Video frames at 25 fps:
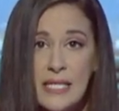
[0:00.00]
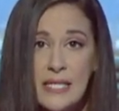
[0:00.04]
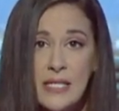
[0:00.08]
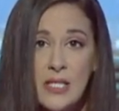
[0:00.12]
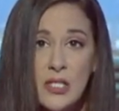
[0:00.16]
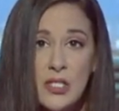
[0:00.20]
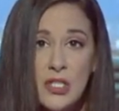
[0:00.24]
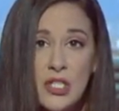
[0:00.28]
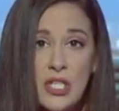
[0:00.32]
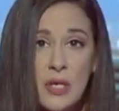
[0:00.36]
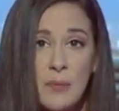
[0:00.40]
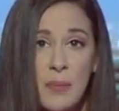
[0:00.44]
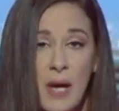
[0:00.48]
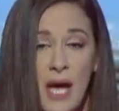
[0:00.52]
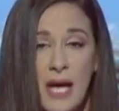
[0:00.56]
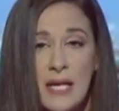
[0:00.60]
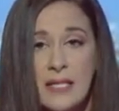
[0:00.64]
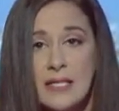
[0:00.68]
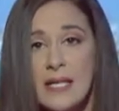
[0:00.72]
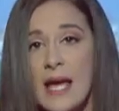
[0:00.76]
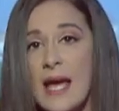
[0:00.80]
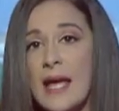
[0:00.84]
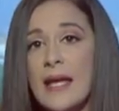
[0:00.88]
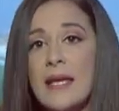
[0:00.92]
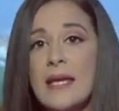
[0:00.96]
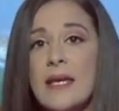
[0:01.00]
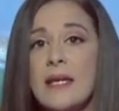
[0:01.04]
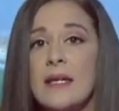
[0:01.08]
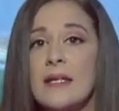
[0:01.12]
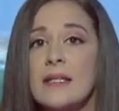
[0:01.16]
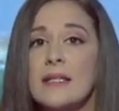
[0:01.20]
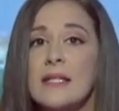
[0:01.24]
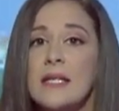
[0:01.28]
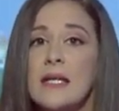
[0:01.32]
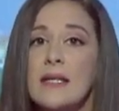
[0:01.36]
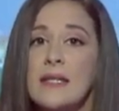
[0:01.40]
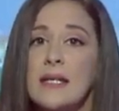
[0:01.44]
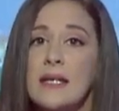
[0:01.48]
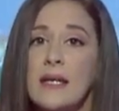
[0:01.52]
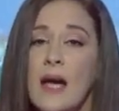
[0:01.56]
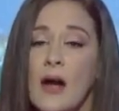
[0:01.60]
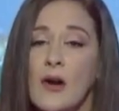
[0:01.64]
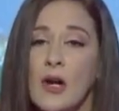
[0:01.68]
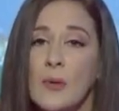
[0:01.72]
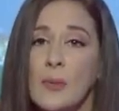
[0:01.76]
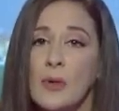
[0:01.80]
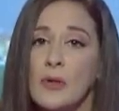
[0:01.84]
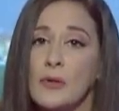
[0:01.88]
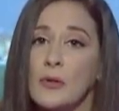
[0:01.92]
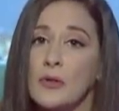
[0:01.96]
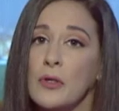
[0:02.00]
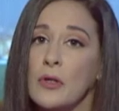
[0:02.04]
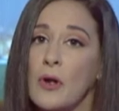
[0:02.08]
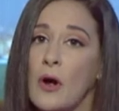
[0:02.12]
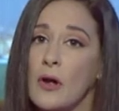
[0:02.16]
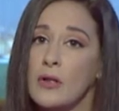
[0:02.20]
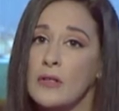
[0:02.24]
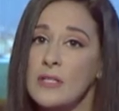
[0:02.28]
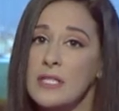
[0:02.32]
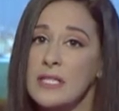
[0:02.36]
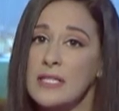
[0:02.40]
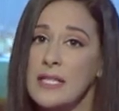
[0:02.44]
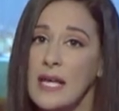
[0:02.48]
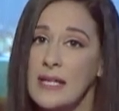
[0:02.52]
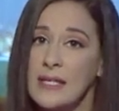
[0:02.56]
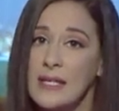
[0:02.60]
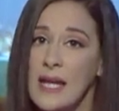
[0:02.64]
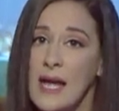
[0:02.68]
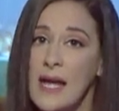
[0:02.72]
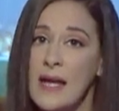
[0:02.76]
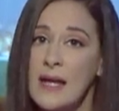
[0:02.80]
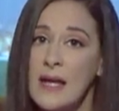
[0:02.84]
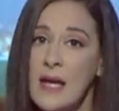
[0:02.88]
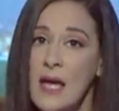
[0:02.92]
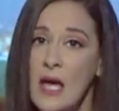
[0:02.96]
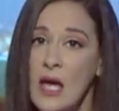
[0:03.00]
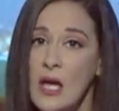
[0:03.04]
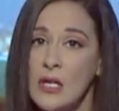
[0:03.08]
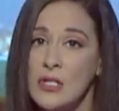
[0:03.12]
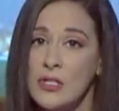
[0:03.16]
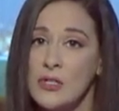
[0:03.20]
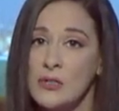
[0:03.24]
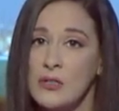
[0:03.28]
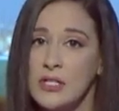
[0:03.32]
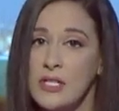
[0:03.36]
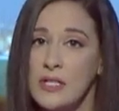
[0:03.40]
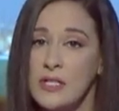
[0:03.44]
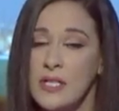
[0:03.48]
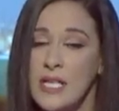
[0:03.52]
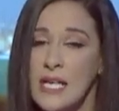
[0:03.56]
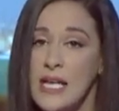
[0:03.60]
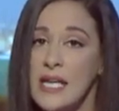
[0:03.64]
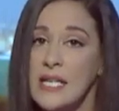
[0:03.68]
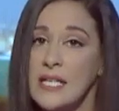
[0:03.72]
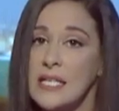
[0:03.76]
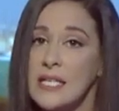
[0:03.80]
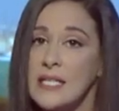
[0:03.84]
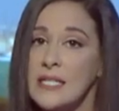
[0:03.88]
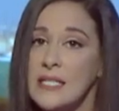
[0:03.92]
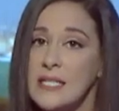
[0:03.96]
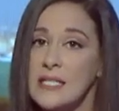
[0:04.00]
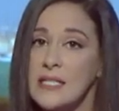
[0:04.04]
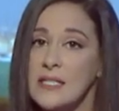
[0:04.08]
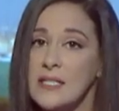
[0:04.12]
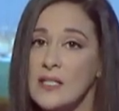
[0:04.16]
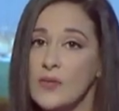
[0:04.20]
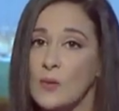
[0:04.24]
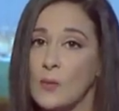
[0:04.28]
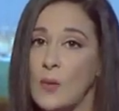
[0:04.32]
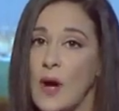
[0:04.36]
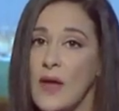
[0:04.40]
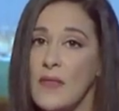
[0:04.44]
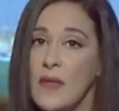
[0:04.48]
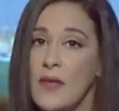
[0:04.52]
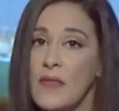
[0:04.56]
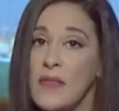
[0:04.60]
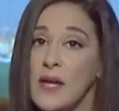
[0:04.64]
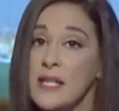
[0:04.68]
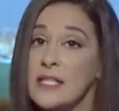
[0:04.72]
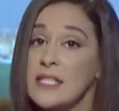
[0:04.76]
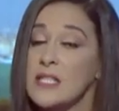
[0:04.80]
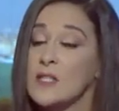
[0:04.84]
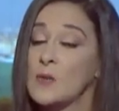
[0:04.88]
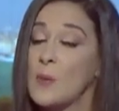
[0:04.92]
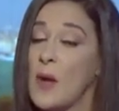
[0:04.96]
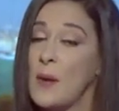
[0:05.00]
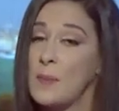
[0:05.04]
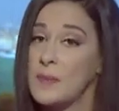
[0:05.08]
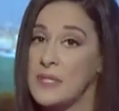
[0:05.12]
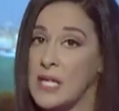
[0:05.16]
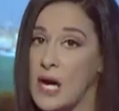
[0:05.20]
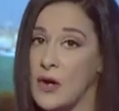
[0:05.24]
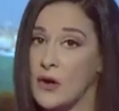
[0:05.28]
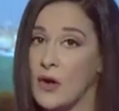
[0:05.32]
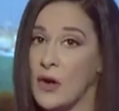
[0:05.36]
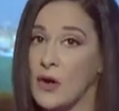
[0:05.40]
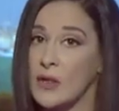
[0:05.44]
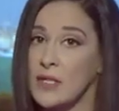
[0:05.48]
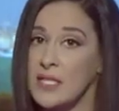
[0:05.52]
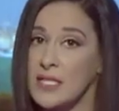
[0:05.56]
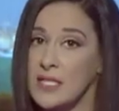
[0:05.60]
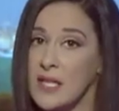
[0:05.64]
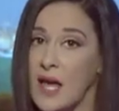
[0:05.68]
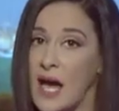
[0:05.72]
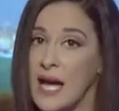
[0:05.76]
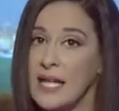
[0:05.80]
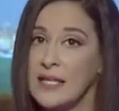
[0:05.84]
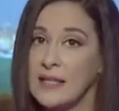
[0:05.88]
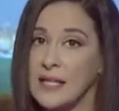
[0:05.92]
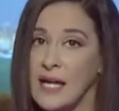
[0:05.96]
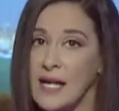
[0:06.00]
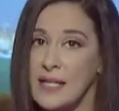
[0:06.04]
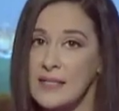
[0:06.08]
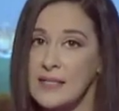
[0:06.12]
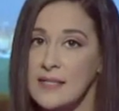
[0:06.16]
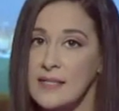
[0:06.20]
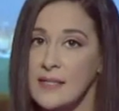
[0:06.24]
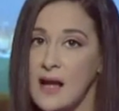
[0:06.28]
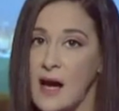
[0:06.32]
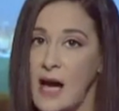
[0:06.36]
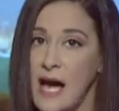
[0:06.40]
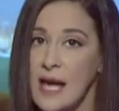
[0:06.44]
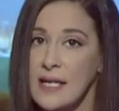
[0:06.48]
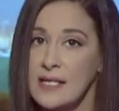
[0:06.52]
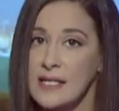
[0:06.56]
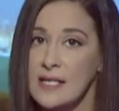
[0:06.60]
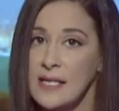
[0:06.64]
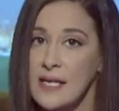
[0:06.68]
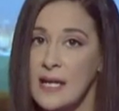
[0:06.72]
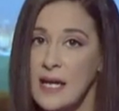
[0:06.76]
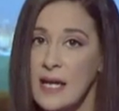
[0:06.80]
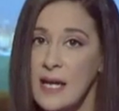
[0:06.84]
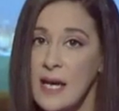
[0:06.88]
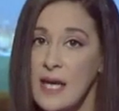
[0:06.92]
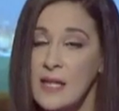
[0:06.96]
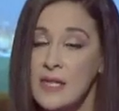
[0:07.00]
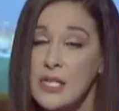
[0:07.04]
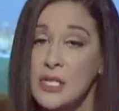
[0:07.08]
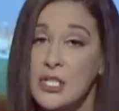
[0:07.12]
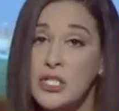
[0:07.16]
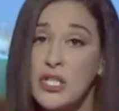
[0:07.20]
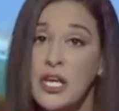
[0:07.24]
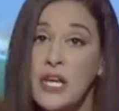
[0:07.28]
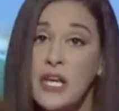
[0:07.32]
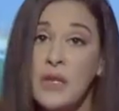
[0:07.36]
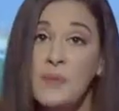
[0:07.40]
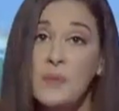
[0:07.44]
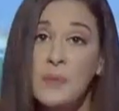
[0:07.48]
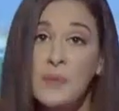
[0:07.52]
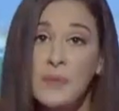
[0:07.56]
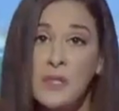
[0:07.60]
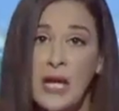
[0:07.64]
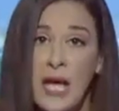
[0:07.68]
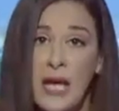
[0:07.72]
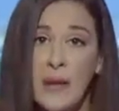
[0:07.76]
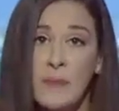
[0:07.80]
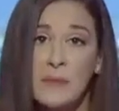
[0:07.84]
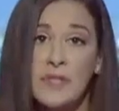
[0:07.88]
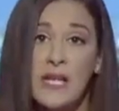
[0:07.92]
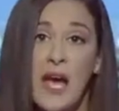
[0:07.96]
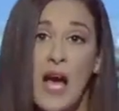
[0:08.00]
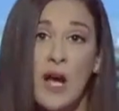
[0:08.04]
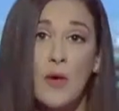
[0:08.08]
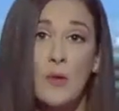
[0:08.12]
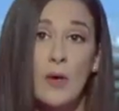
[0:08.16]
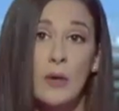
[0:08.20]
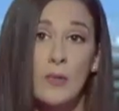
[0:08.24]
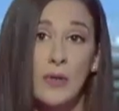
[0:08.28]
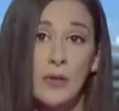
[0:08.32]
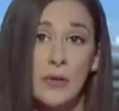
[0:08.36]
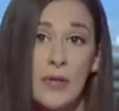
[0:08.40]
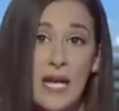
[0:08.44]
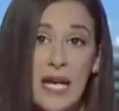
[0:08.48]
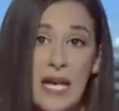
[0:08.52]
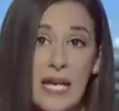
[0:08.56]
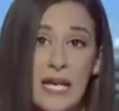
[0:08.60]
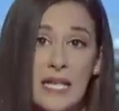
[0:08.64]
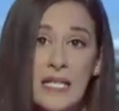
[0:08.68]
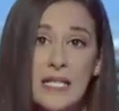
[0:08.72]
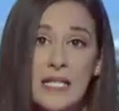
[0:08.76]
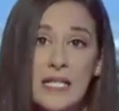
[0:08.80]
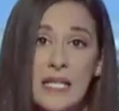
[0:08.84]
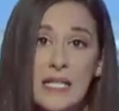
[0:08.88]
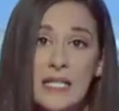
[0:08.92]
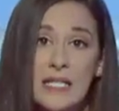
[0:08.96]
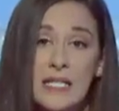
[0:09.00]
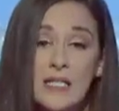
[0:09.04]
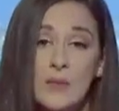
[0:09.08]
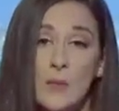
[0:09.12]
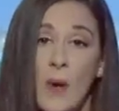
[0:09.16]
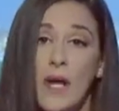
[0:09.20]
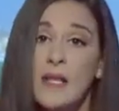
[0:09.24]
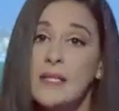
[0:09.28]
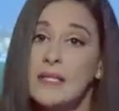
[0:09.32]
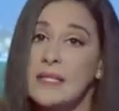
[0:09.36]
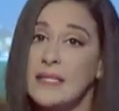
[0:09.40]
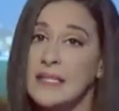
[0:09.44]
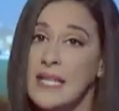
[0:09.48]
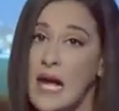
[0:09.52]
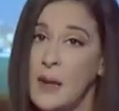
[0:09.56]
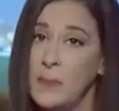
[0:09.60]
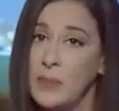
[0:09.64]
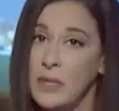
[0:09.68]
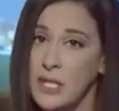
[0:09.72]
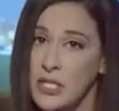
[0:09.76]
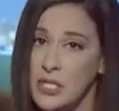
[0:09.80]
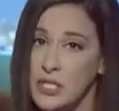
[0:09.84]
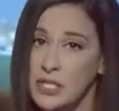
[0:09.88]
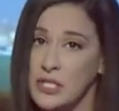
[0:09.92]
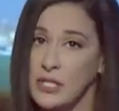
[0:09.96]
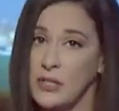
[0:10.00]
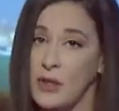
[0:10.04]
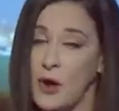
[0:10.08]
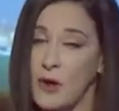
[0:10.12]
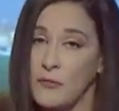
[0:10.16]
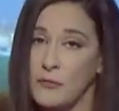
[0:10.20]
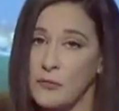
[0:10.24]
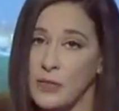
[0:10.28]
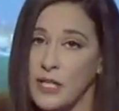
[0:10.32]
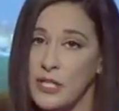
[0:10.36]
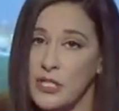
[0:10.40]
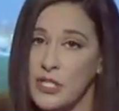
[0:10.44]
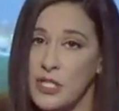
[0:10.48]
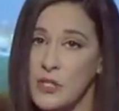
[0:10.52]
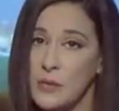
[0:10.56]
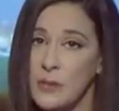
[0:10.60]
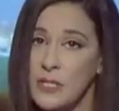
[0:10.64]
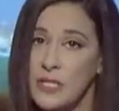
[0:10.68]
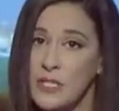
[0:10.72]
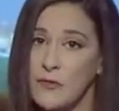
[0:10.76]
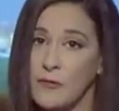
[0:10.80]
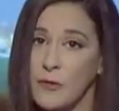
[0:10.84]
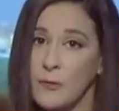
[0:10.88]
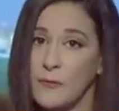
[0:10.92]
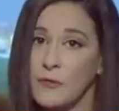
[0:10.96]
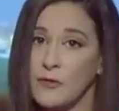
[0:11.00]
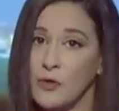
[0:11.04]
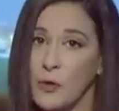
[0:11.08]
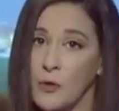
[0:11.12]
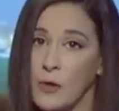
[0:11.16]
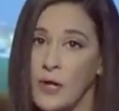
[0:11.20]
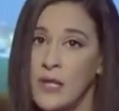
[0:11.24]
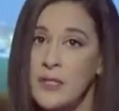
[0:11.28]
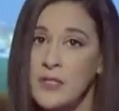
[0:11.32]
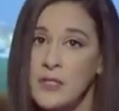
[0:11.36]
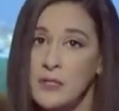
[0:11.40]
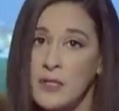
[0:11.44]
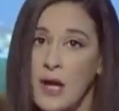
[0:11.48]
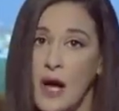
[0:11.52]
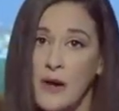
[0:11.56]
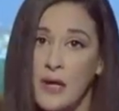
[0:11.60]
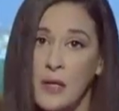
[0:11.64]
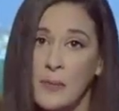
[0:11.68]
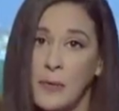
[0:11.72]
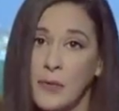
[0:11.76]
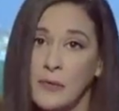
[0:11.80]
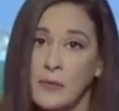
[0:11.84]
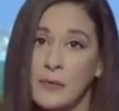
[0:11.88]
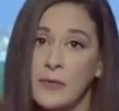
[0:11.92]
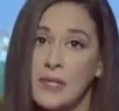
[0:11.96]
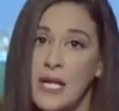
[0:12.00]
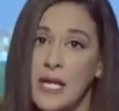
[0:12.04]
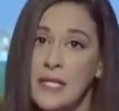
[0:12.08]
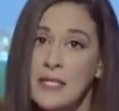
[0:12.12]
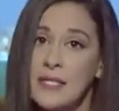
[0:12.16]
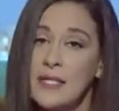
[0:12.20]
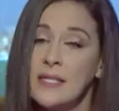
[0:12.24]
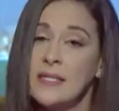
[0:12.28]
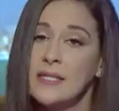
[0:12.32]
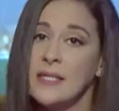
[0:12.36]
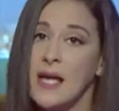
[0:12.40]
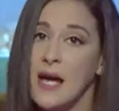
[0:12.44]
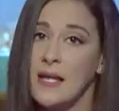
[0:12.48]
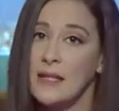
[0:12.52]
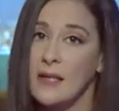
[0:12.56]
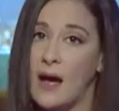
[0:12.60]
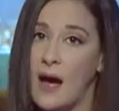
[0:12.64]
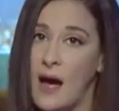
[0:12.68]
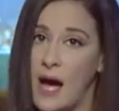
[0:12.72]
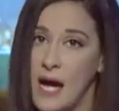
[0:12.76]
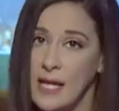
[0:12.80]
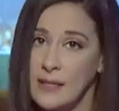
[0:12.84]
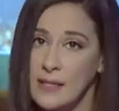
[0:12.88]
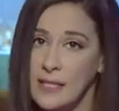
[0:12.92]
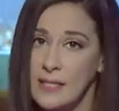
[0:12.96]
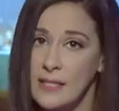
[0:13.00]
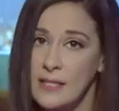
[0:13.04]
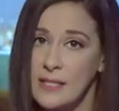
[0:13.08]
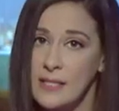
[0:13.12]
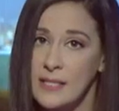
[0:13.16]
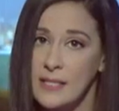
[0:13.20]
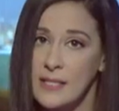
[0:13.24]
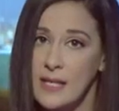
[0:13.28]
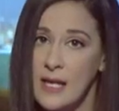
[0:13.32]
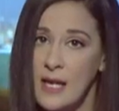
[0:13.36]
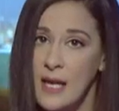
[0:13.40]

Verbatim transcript: the ship has anchored near the Karaburun on Sunday due to the inconsistent weather that swept our coastline last night. The ship, named Aquamarine, is well established in offering tours from Vlora to Karaburun and Sazan Island.